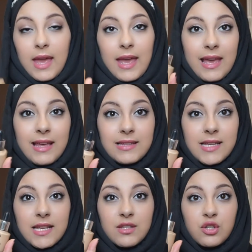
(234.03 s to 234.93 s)
It
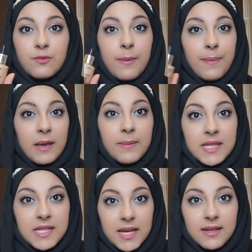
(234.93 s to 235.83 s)
is super
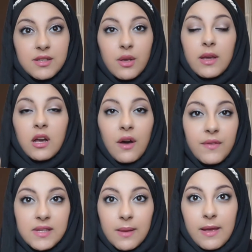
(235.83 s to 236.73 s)
pigmented, so it
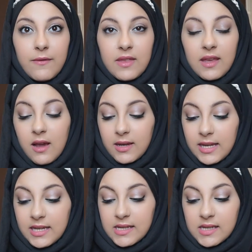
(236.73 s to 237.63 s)
covers up everything I
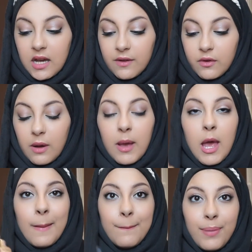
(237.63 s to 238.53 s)
need it to cover up,
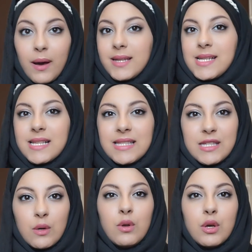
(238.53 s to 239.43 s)
but it
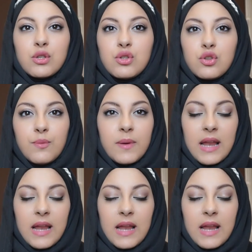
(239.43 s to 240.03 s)
still looks super